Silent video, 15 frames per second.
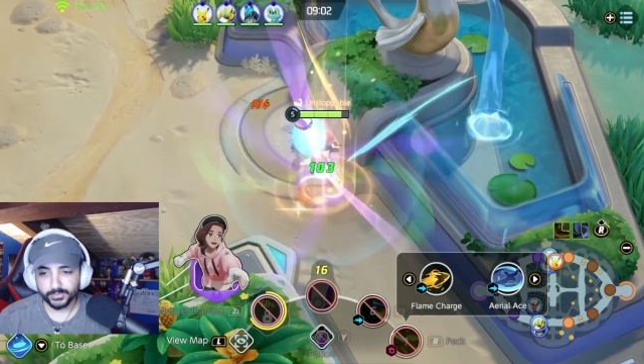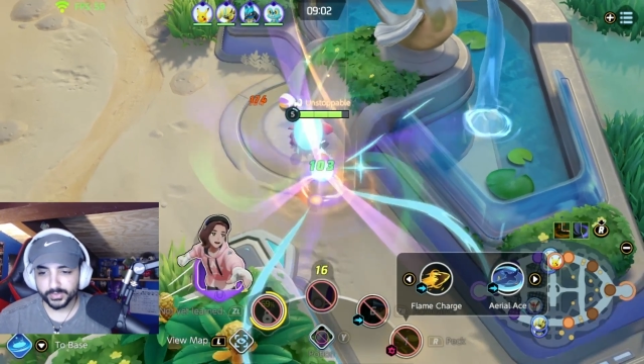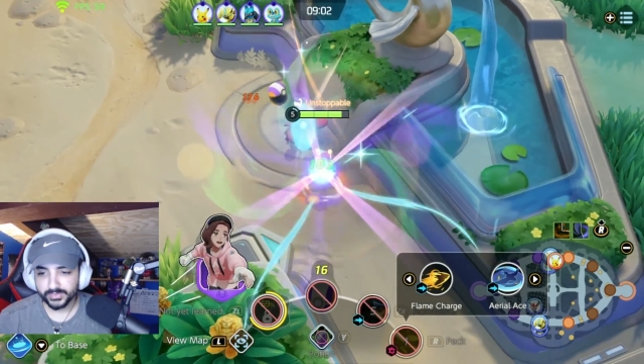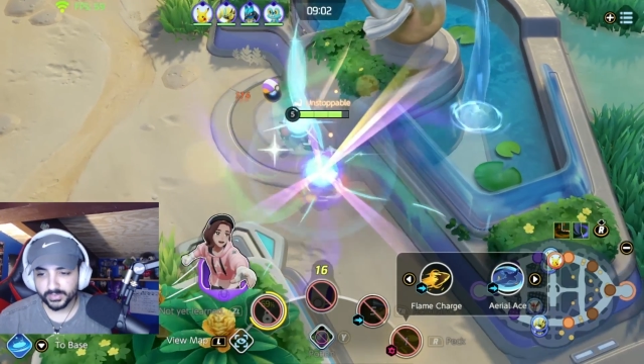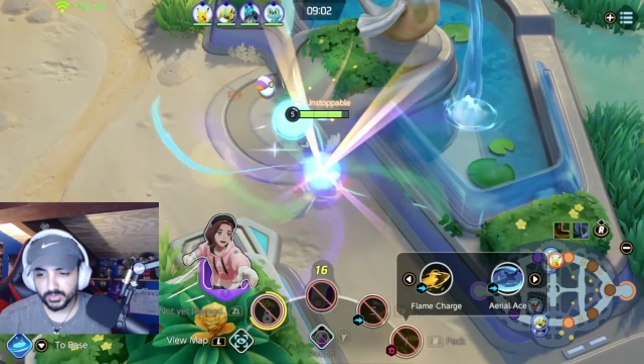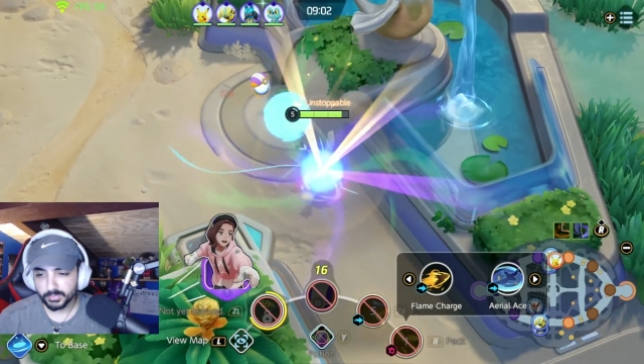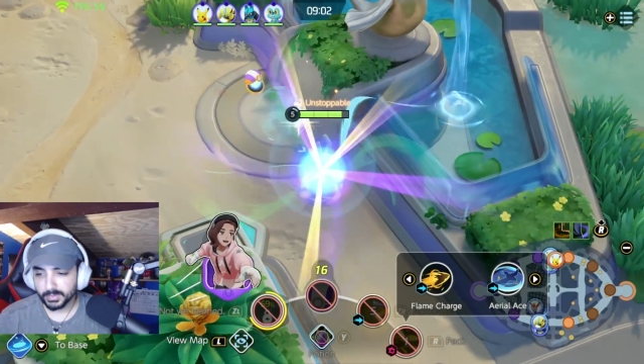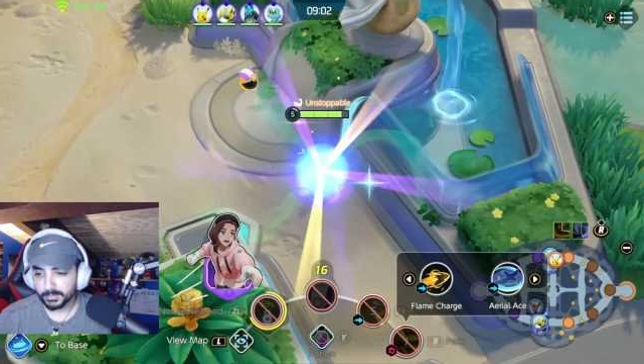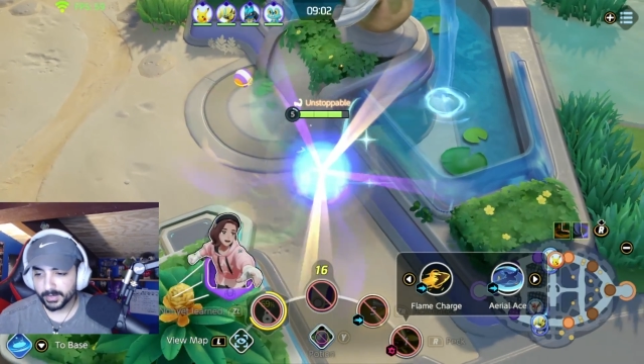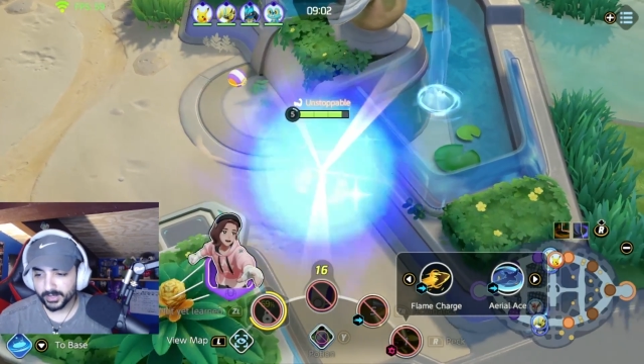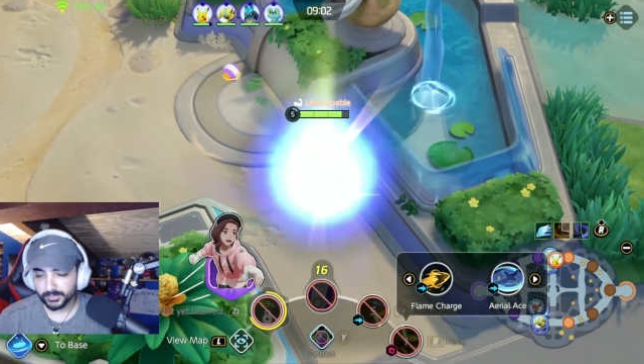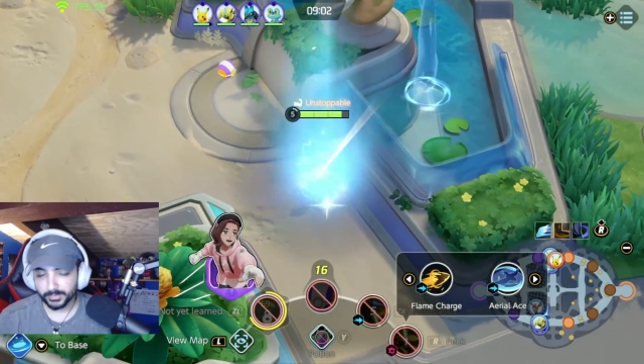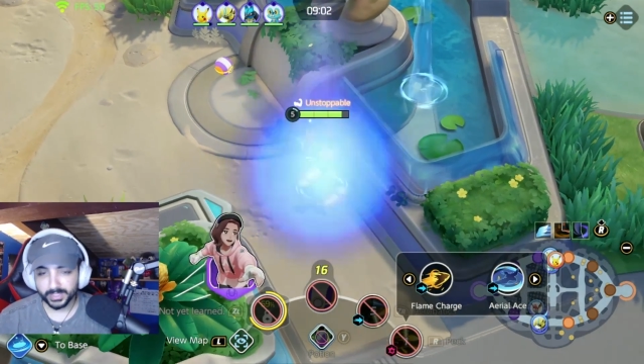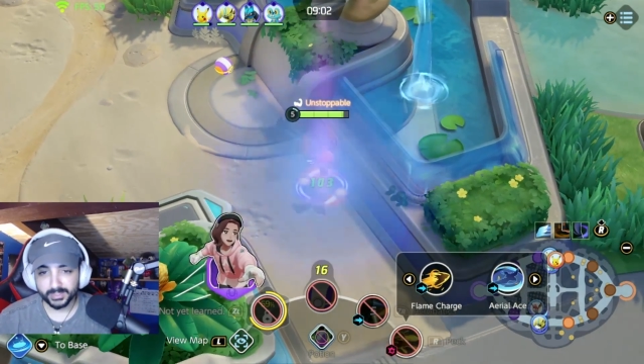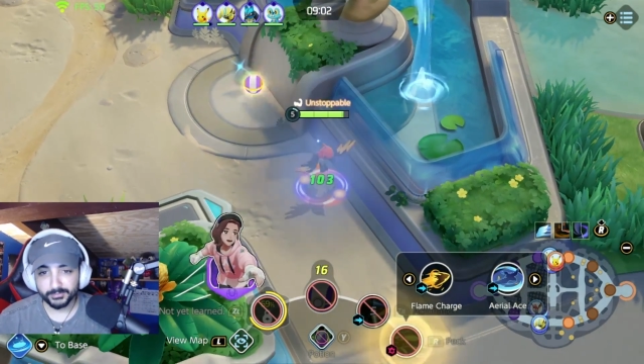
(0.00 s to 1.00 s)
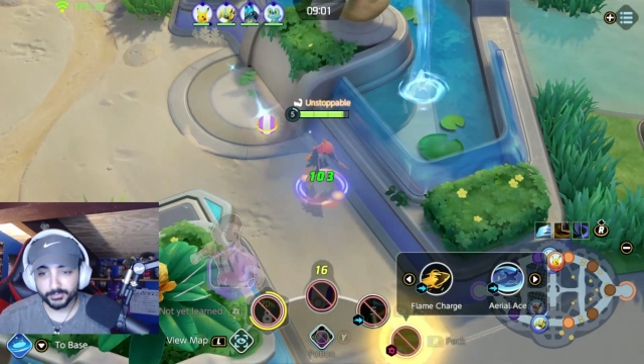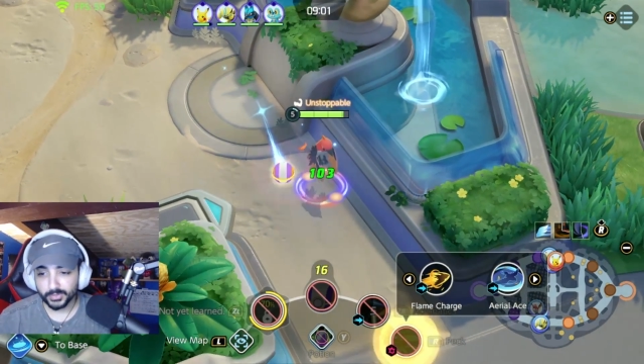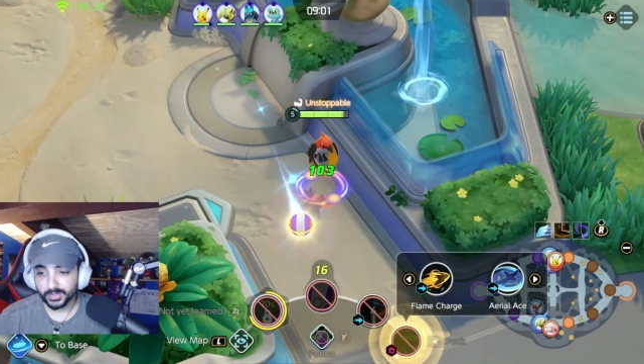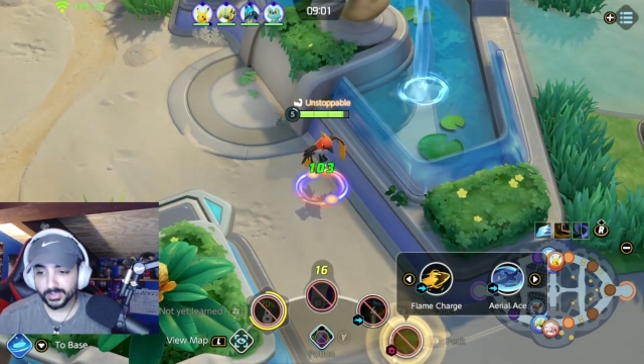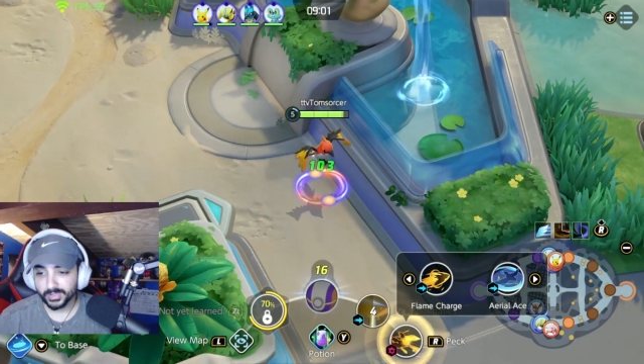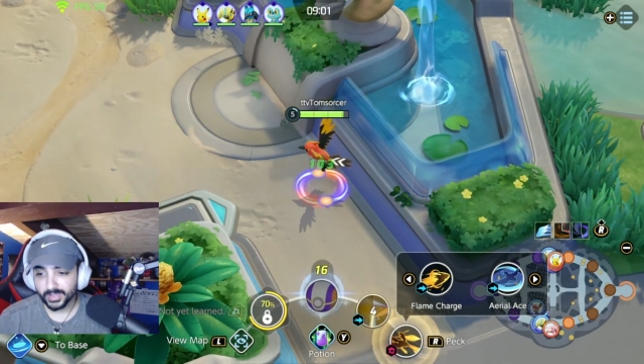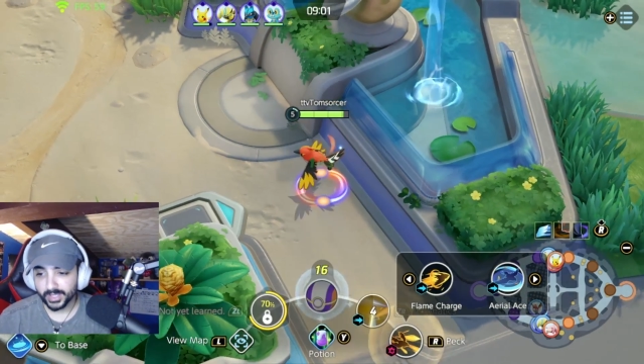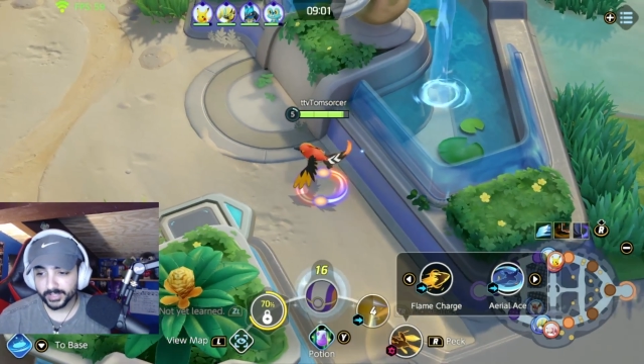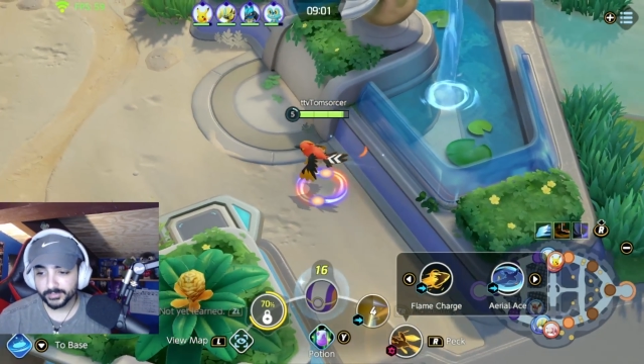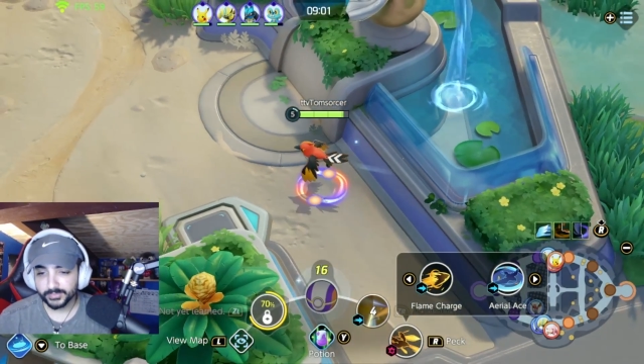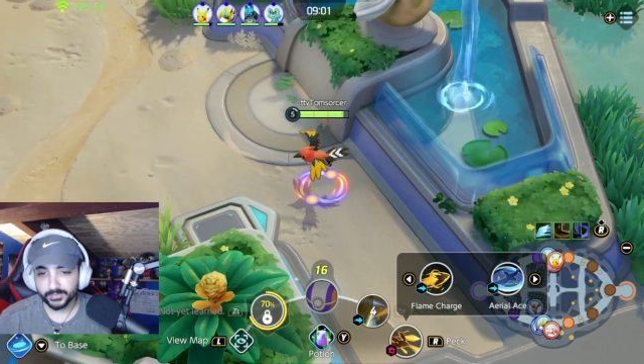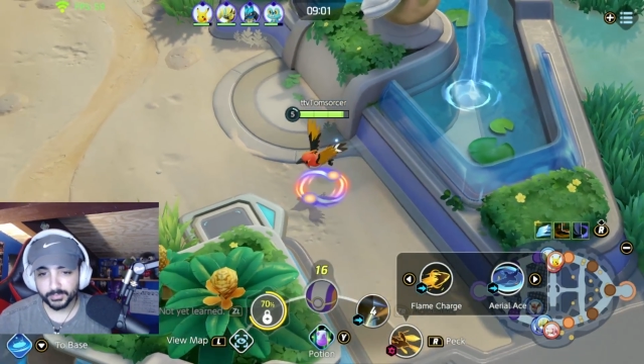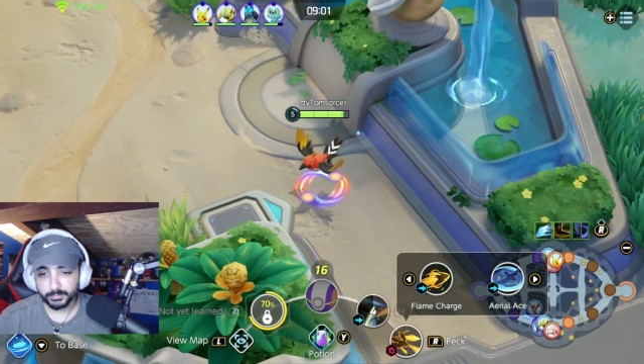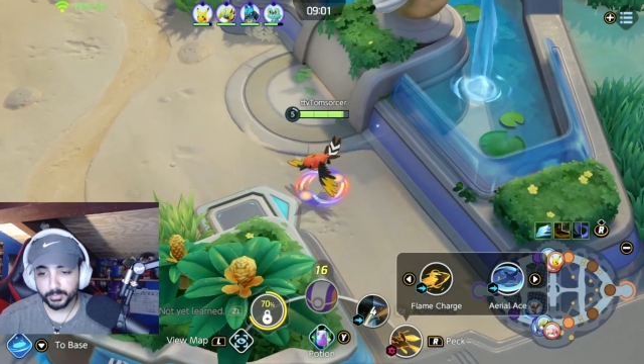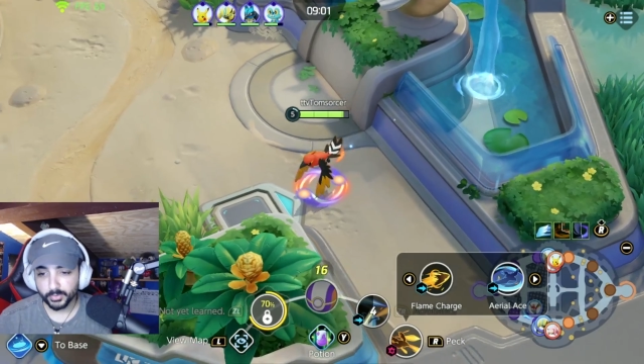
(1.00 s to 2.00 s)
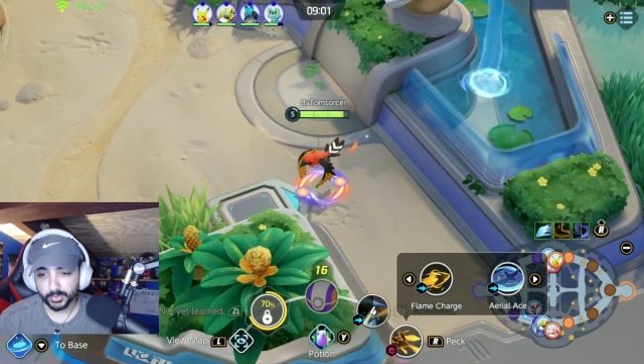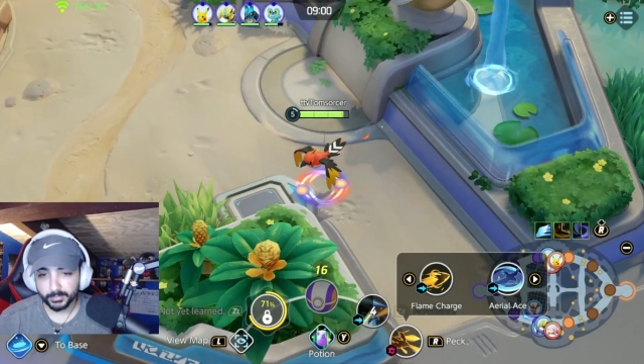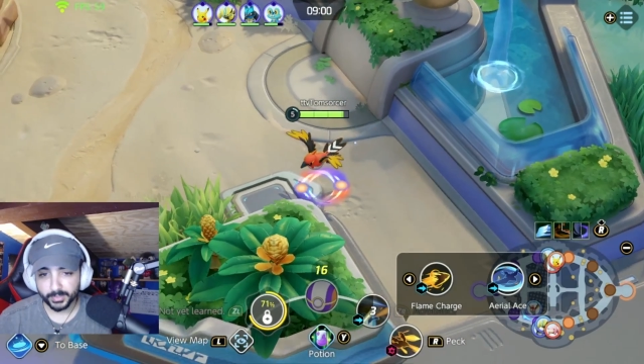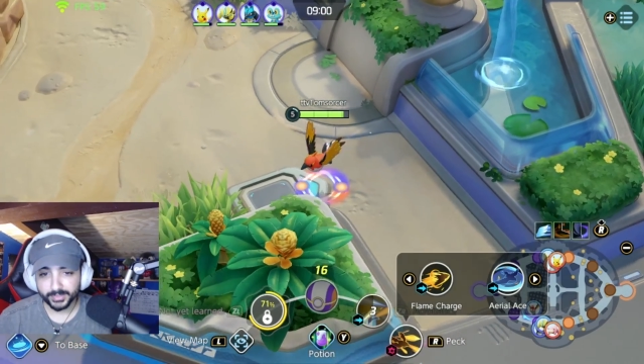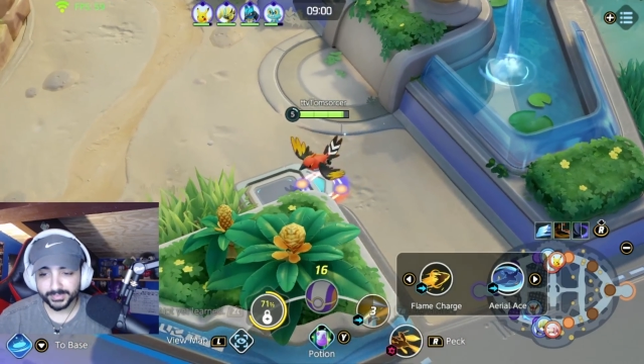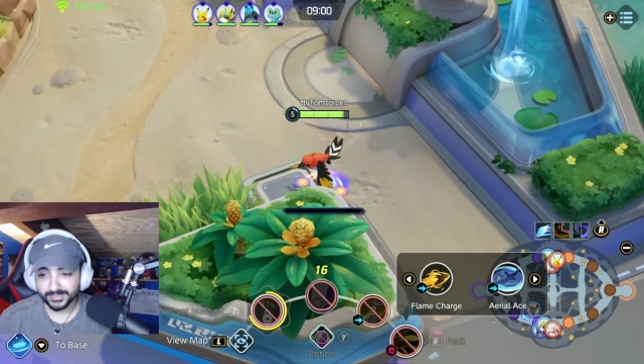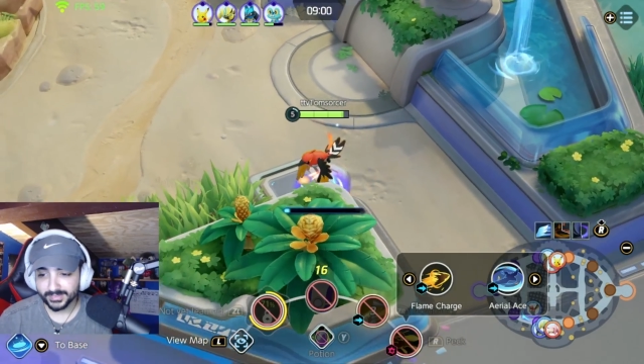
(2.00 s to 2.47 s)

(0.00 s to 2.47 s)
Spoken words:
It's such a big power spike. And for a lot of different Pokemon,